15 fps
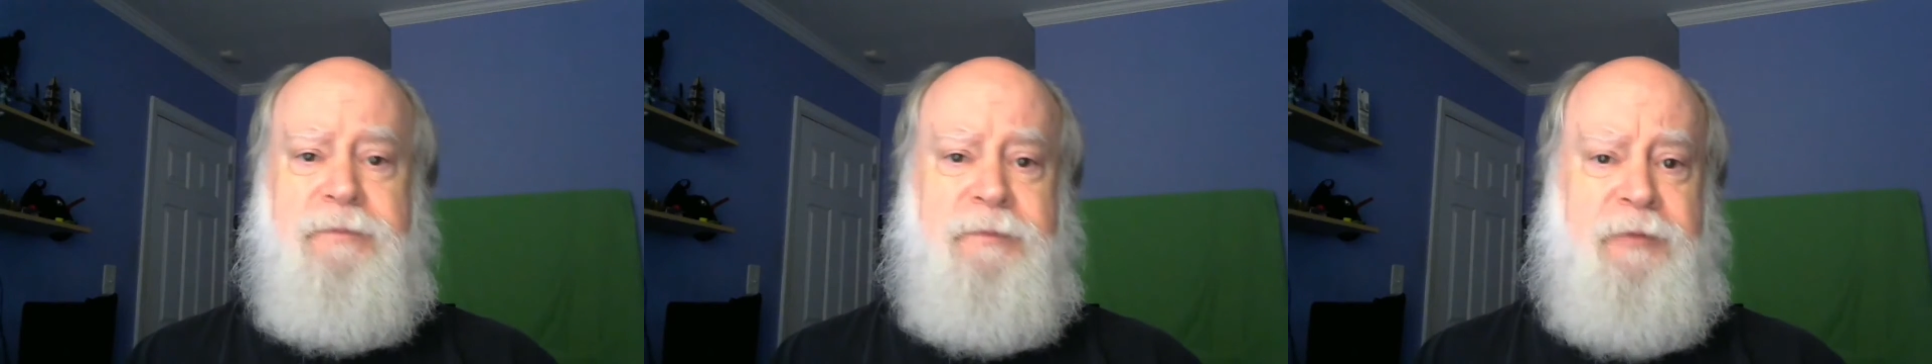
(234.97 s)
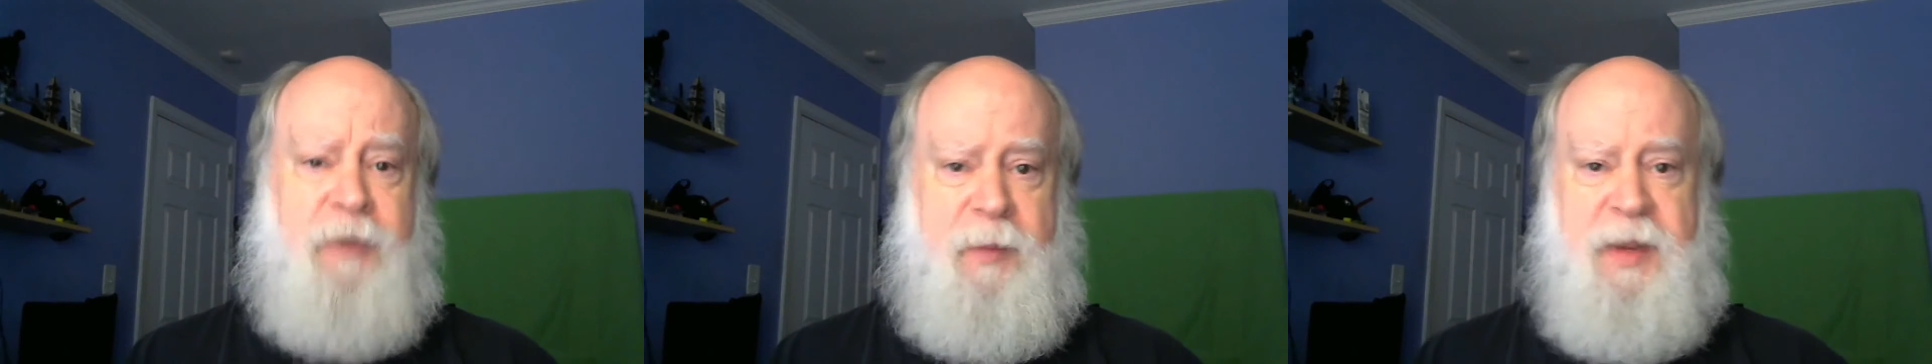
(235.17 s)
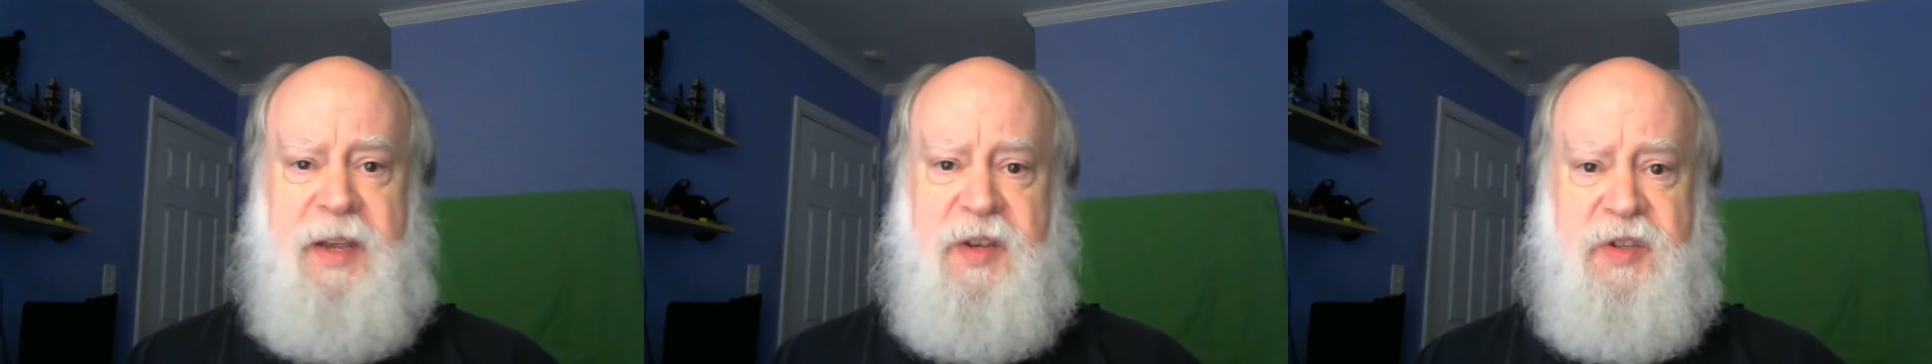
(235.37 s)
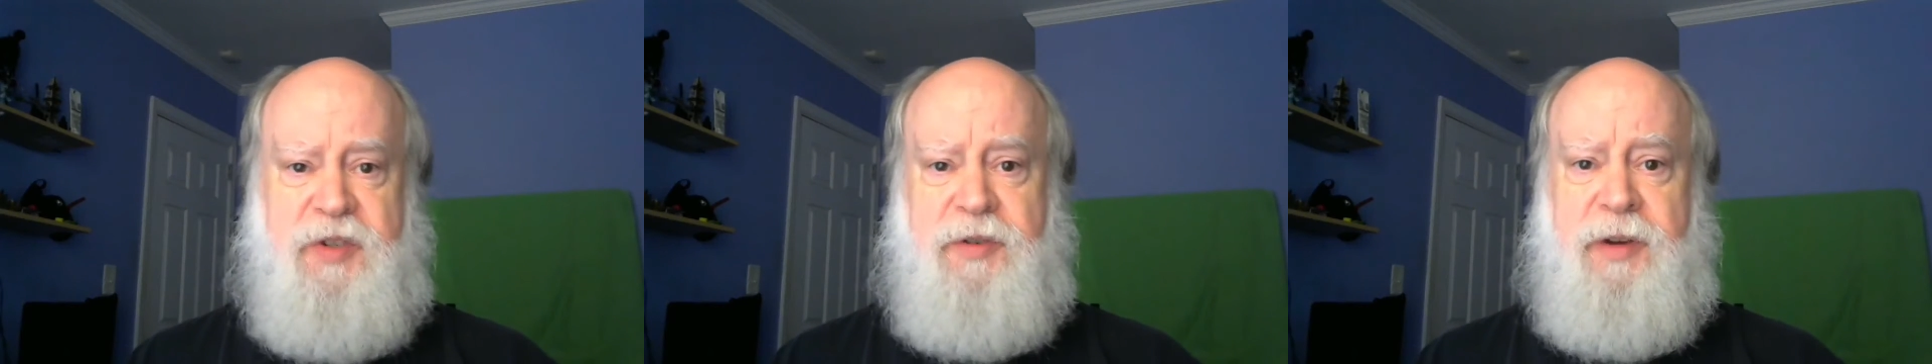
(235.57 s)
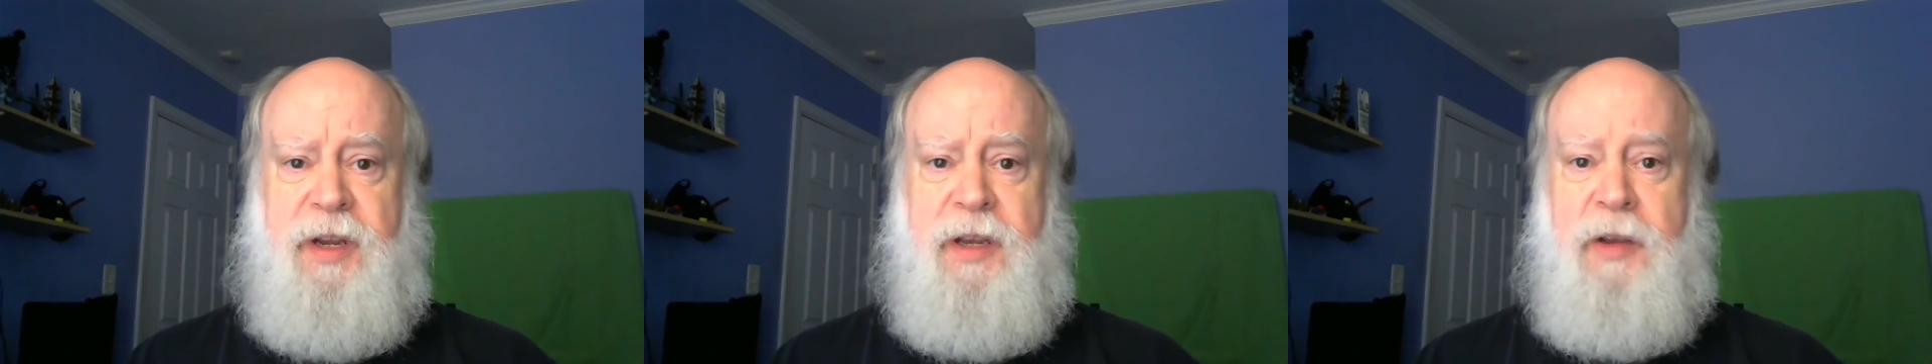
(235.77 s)
from
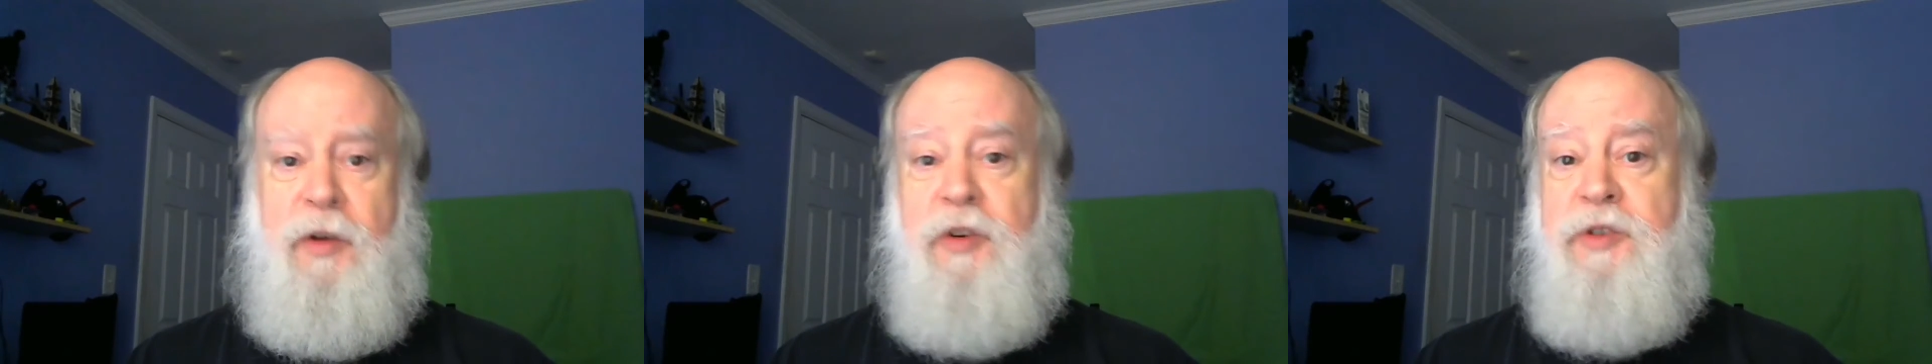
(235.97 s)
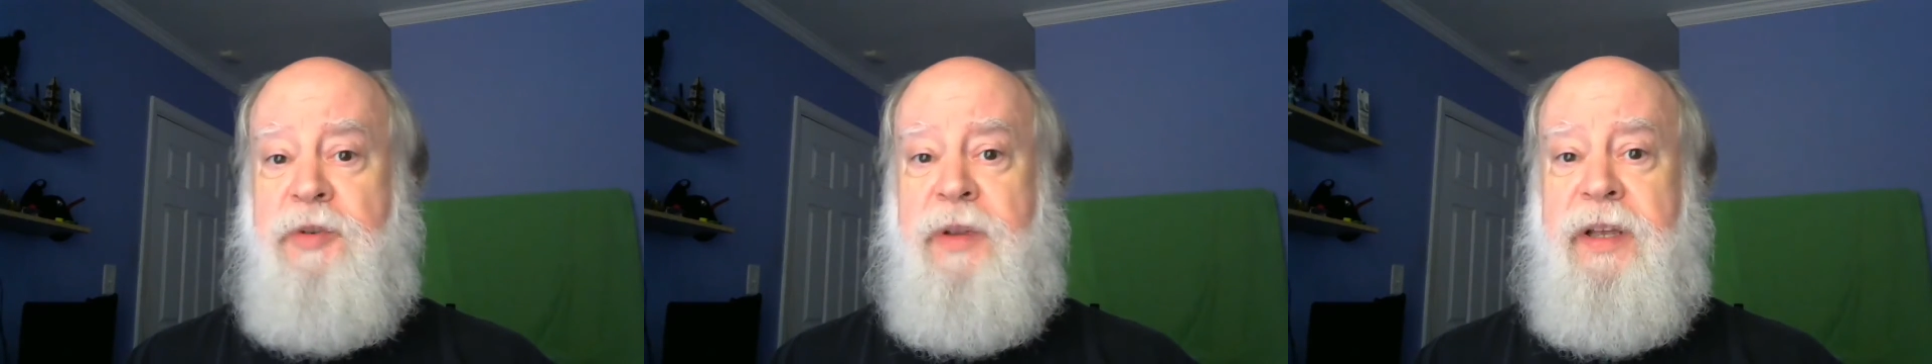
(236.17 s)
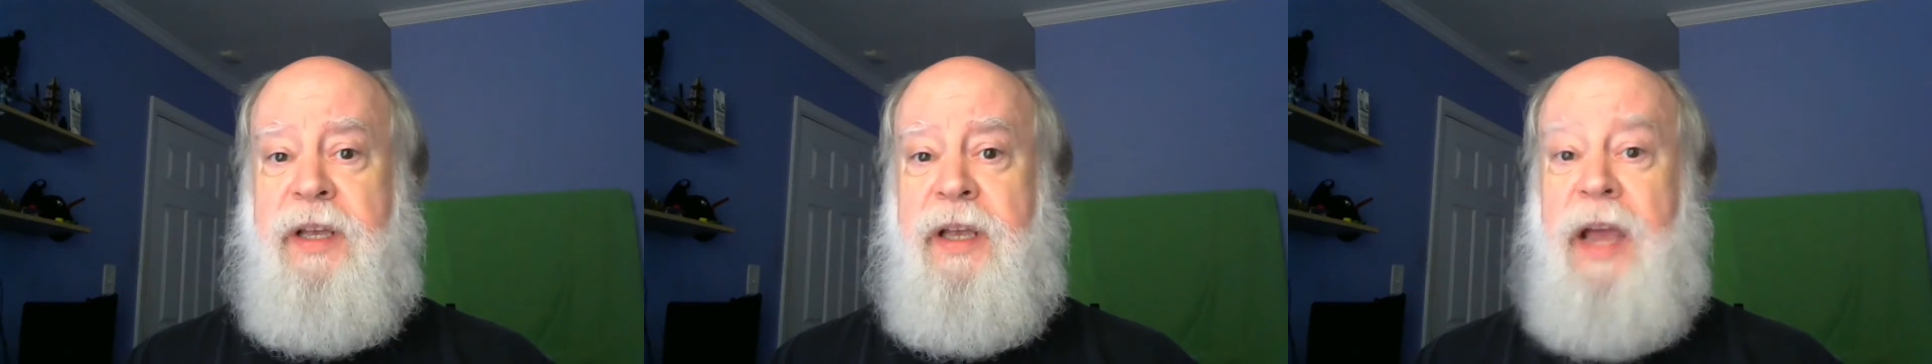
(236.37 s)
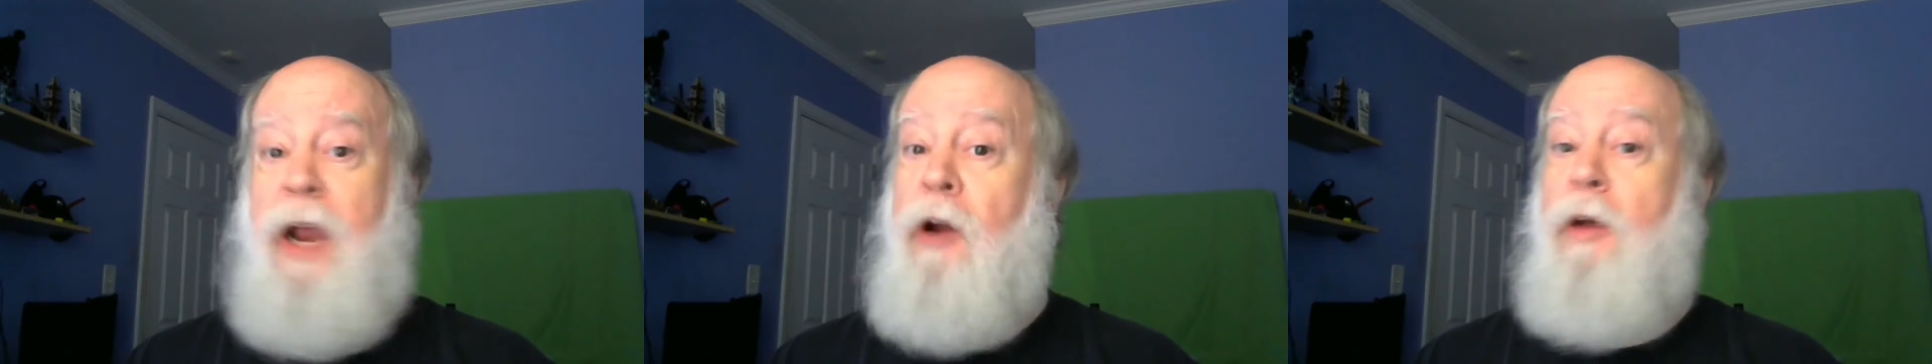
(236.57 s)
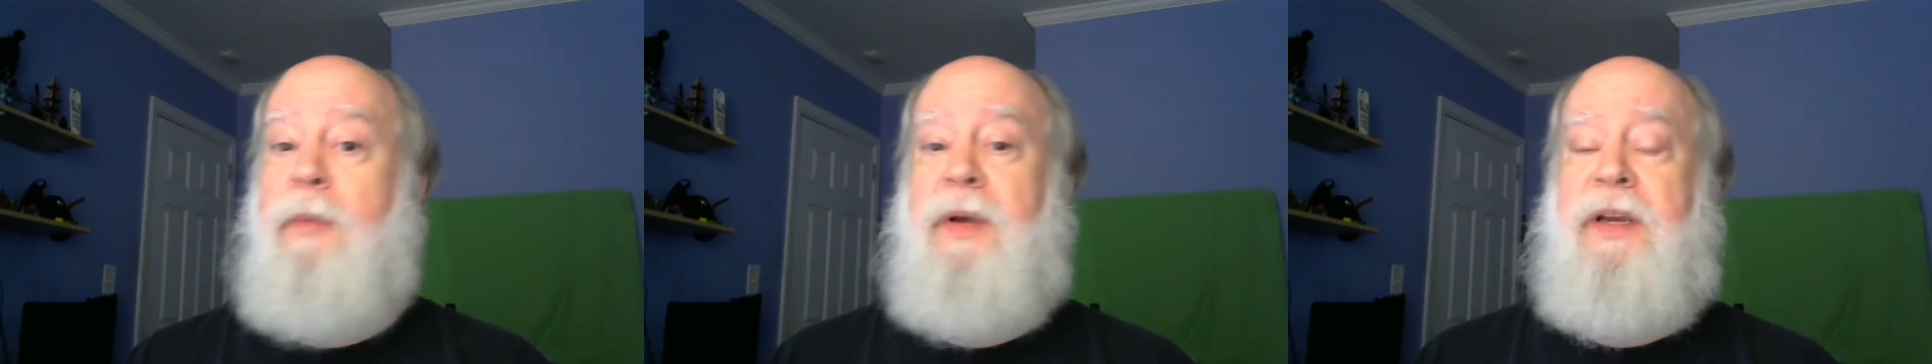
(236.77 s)
history, usually
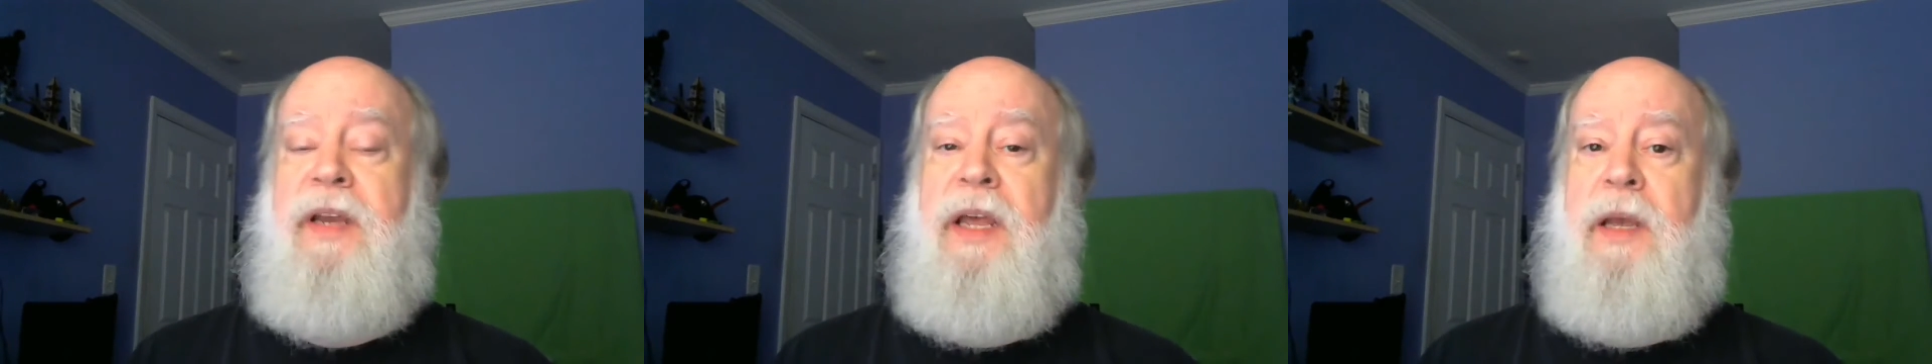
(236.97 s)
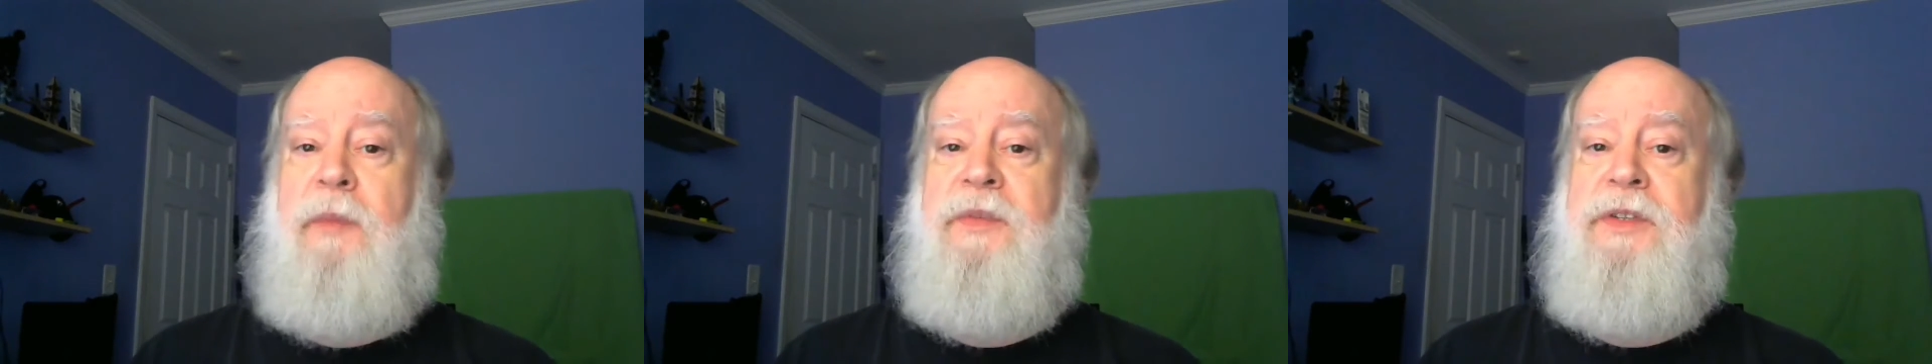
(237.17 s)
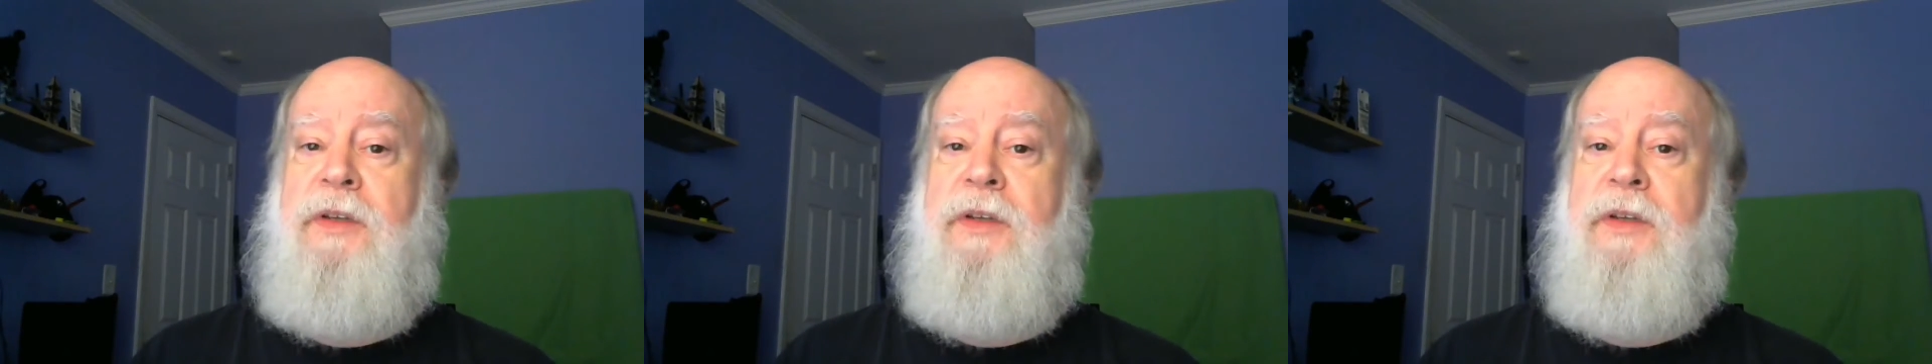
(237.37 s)
Arabic names.